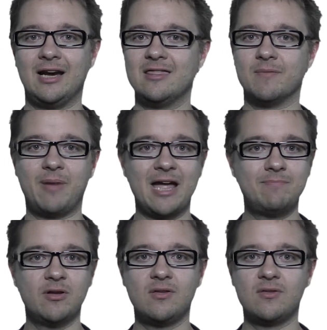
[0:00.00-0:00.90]
in the
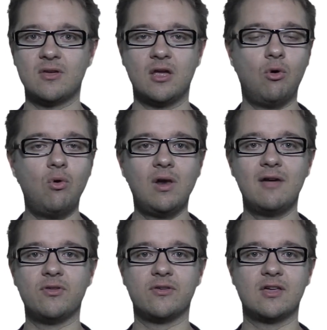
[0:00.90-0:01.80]
papers at all
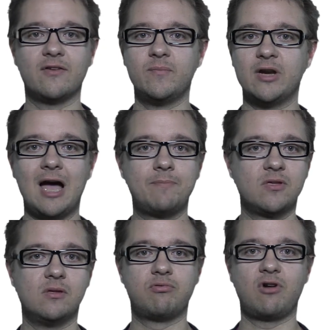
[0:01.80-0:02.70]
levels of government, up
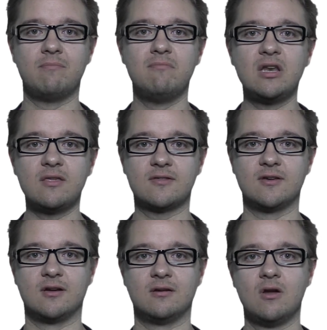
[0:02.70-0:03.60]
to the Prime
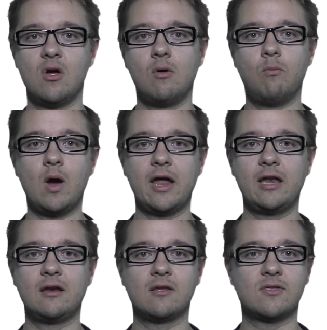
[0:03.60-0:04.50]
Minister,
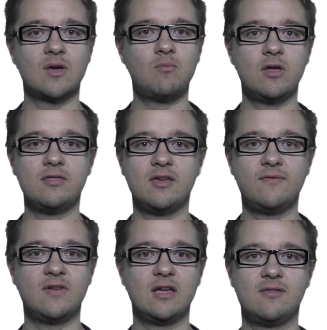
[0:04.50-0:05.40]
when someone
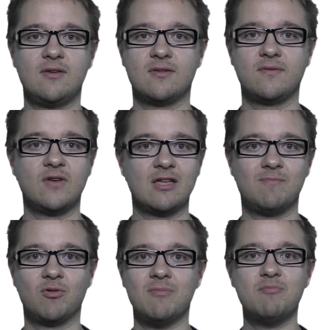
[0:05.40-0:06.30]
defaces a
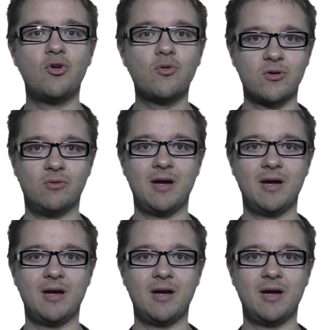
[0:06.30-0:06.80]
Facebook memorial